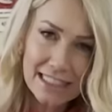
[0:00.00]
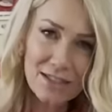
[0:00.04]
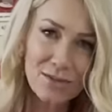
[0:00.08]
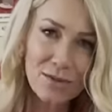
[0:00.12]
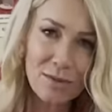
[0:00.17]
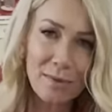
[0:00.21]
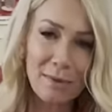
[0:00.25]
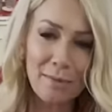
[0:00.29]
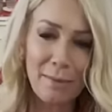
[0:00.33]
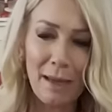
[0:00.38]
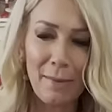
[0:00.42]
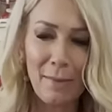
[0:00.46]

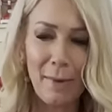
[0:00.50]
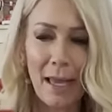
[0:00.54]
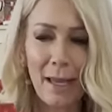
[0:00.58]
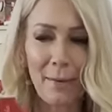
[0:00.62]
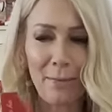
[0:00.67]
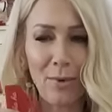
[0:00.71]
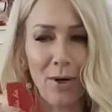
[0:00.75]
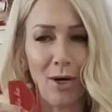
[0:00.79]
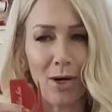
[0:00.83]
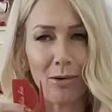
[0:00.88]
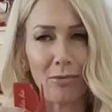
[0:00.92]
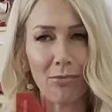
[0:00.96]
it's my
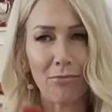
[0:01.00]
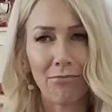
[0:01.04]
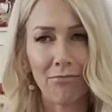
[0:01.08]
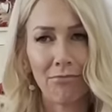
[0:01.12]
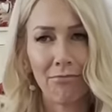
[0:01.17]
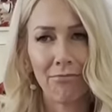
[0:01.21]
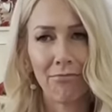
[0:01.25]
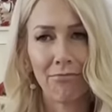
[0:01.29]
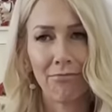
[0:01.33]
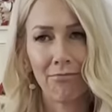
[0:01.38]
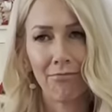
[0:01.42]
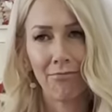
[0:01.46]
paper.
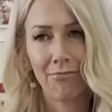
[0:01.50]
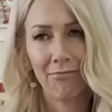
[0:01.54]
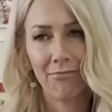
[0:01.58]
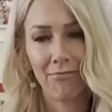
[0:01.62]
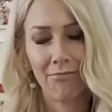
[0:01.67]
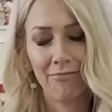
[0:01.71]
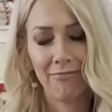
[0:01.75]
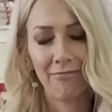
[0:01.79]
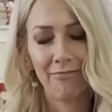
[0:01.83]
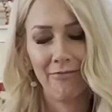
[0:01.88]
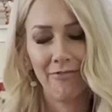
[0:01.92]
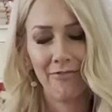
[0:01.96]

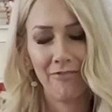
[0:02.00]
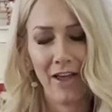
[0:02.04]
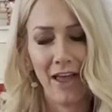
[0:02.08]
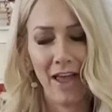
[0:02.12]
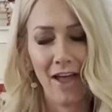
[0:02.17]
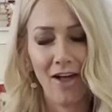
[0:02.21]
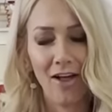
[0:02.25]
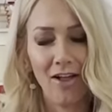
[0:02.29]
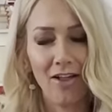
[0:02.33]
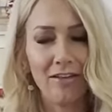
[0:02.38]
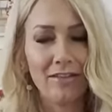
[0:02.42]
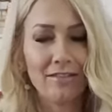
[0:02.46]

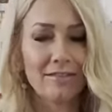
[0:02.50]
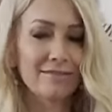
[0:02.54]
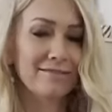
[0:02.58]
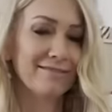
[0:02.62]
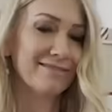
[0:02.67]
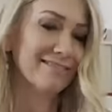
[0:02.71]
Fail.